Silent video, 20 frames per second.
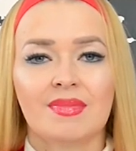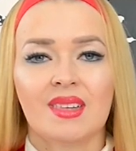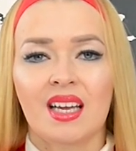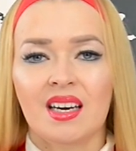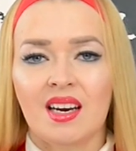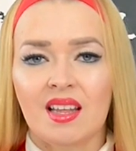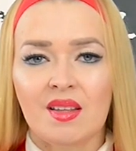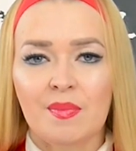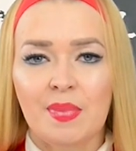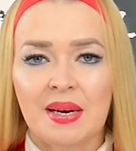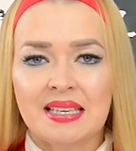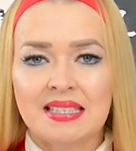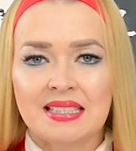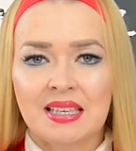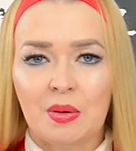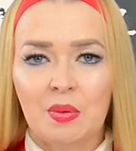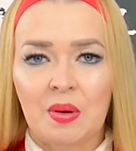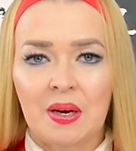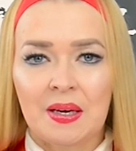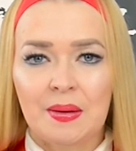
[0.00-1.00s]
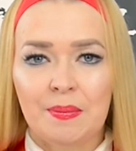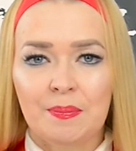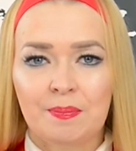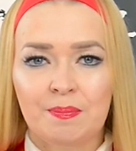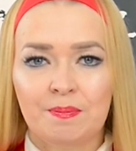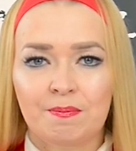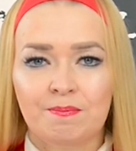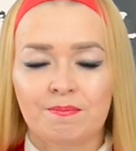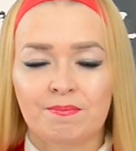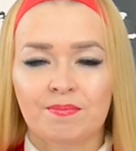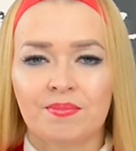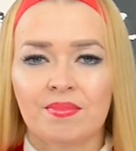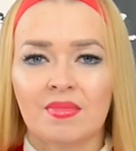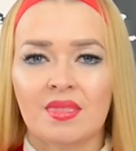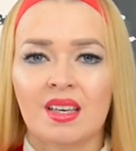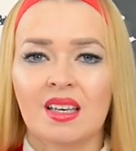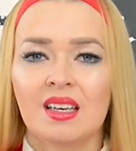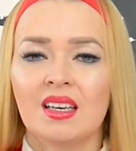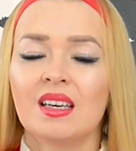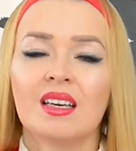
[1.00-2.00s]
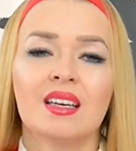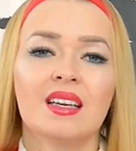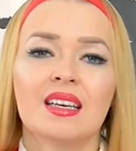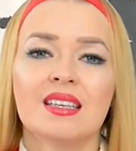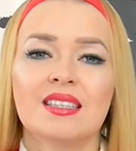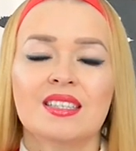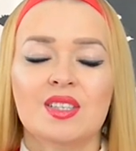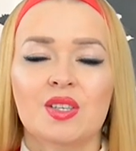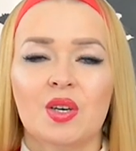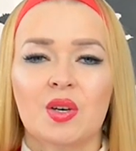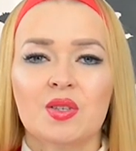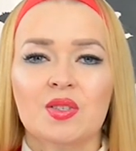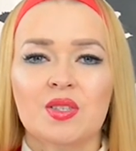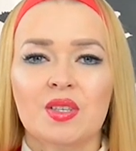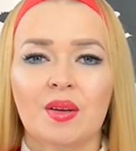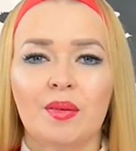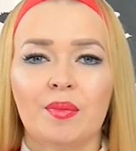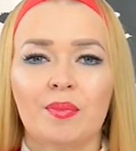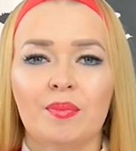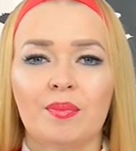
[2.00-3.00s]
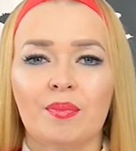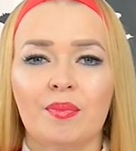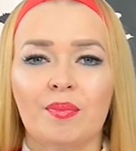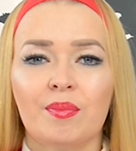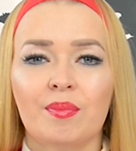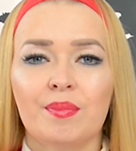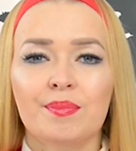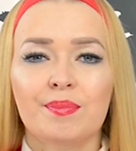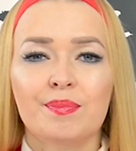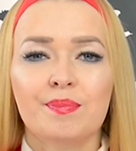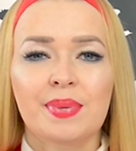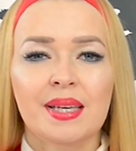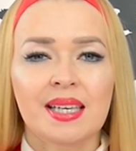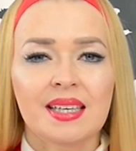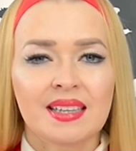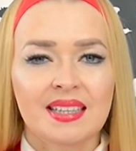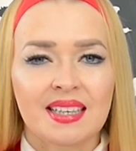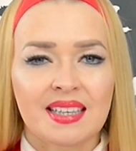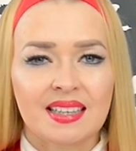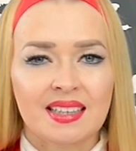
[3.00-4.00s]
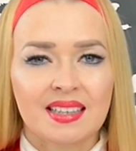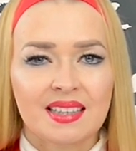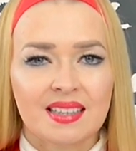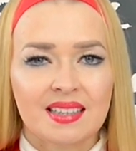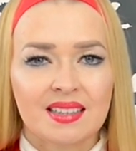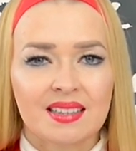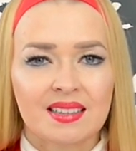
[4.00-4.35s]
Another basic one, it's not building,